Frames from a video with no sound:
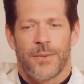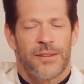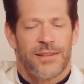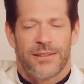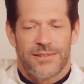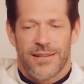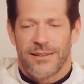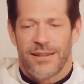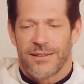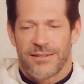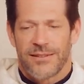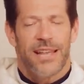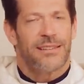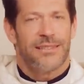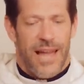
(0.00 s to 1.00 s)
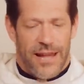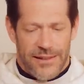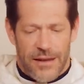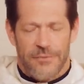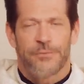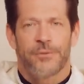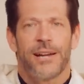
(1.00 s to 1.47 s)
As I said,
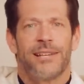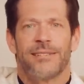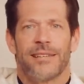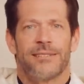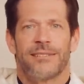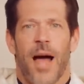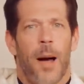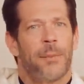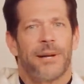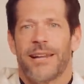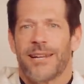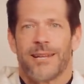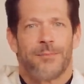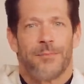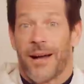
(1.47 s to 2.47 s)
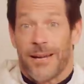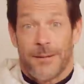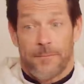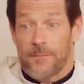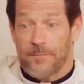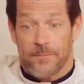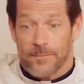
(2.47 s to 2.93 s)
that phrase has dominated
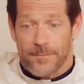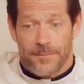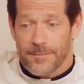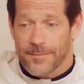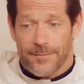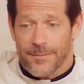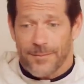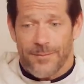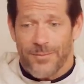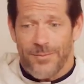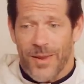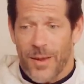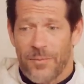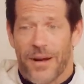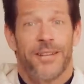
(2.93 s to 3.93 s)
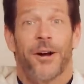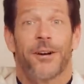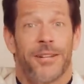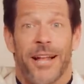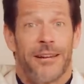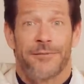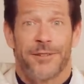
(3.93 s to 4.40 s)
my
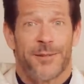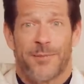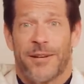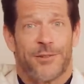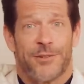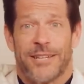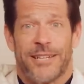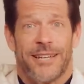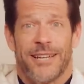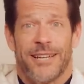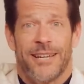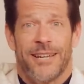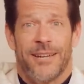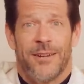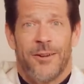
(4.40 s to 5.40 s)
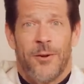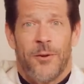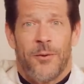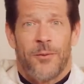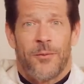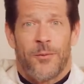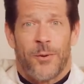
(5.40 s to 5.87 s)
young life especially.
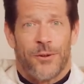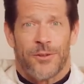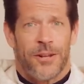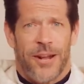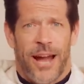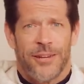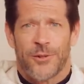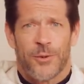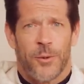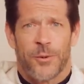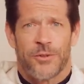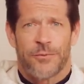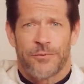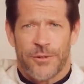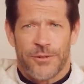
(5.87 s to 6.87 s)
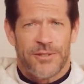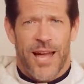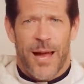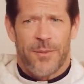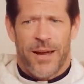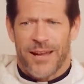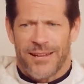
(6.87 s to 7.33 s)
When I was in high school, it was the first
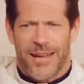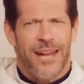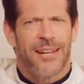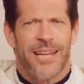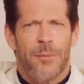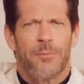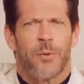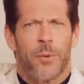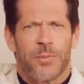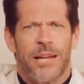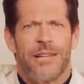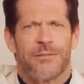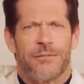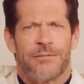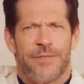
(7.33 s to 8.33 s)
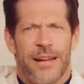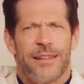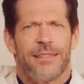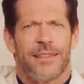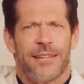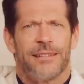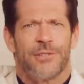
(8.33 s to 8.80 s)
time I kind of came to a place of
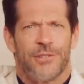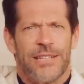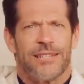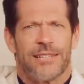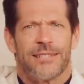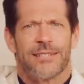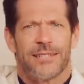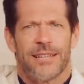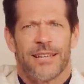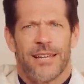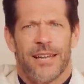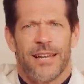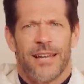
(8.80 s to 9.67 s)
faith in Jesus.